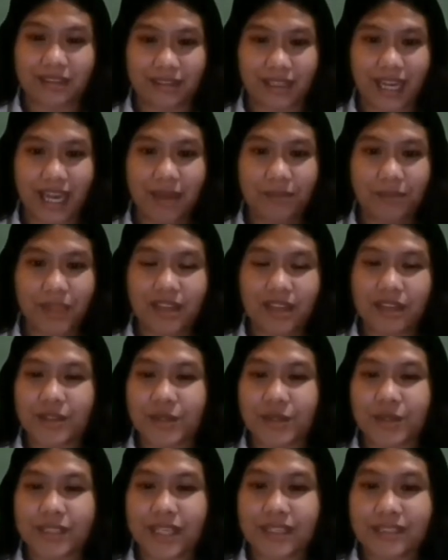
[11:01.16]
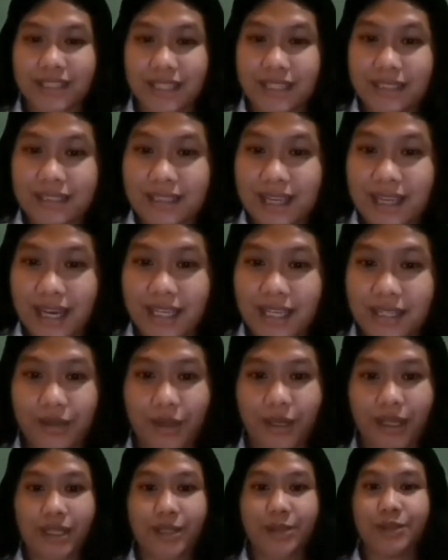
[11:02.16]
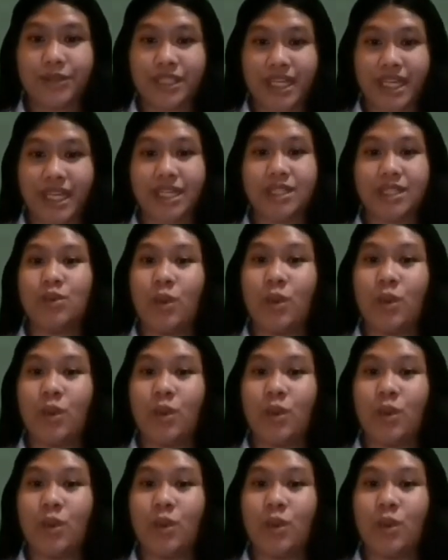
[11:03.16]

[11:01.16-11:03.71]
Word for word: okay so that's it guys you need to think